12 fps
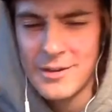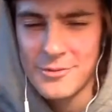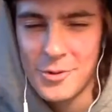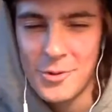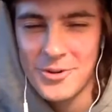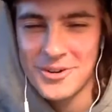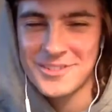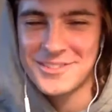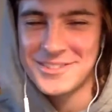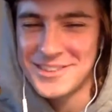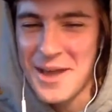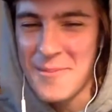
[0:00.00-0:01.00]
of
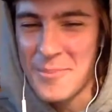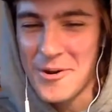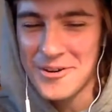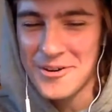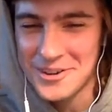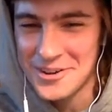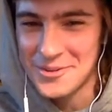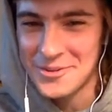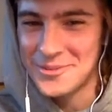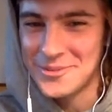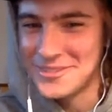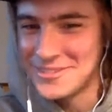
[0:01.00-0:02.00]
course. That part goes.